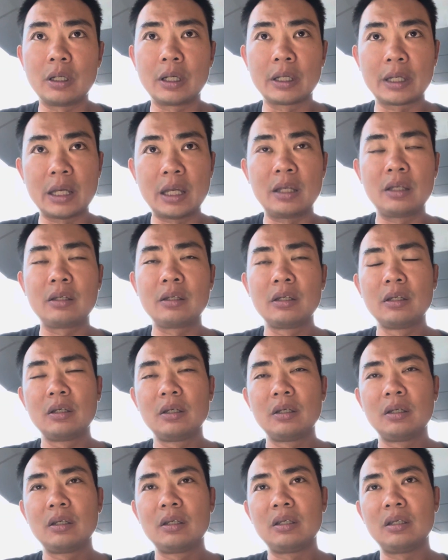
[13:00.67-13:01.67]
Again,
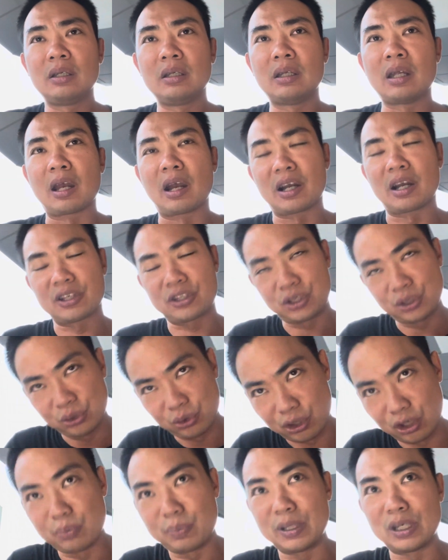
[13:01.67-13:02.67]
there are still
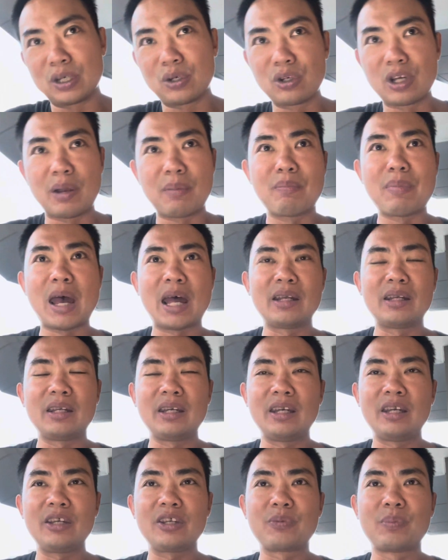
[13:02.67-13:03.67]
going to be good and bad
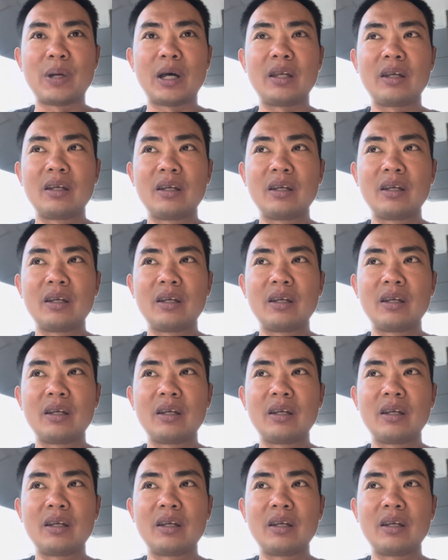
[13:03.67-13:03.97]
days, but